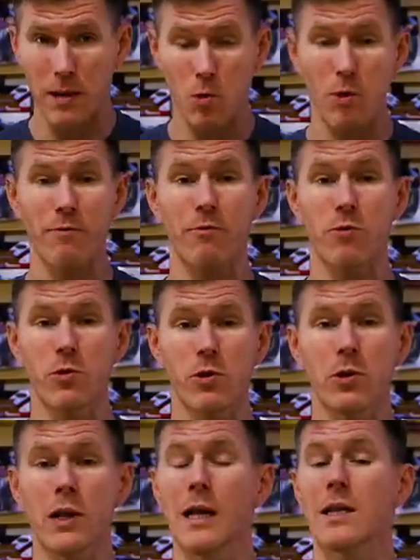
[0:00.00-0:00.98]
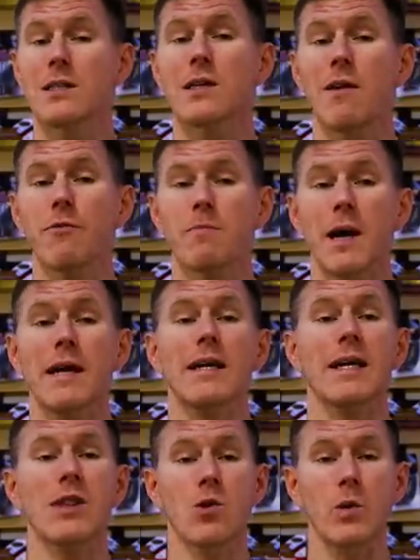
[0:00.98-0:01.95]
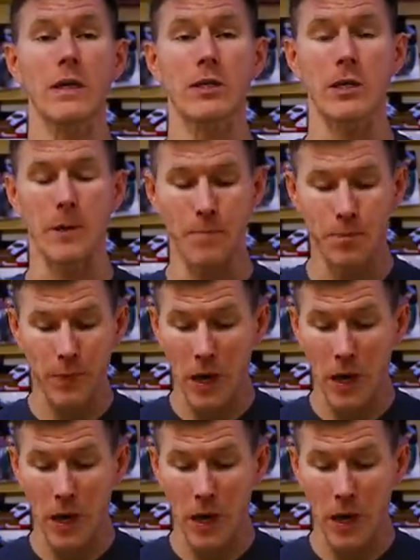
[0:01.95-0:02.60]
that more frugal, tougher bite in the winter.